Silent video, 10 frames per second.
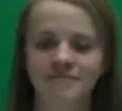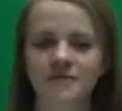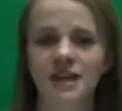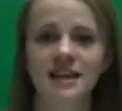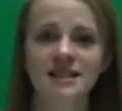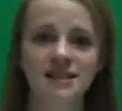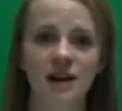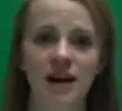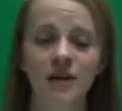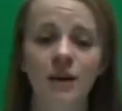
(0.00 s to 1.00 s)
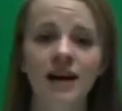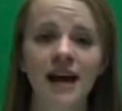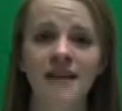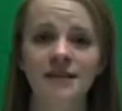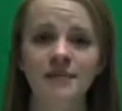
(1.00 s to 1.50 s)
Chances are you already
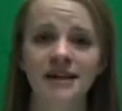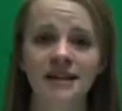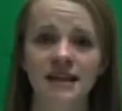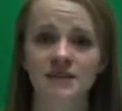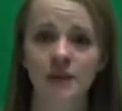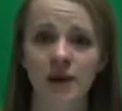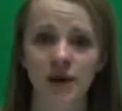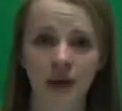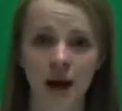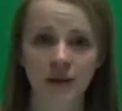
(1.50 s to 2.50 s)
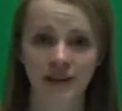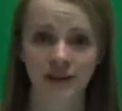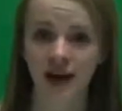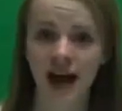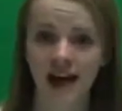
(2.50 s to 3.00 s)
have some ideas floating around in
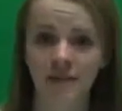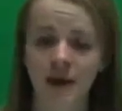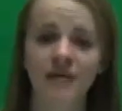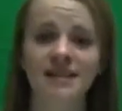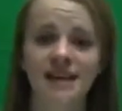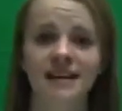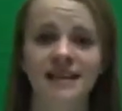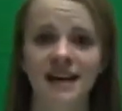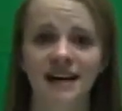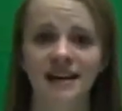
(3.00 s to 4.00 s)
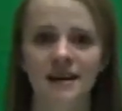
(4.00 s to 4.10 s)
your head about this idea.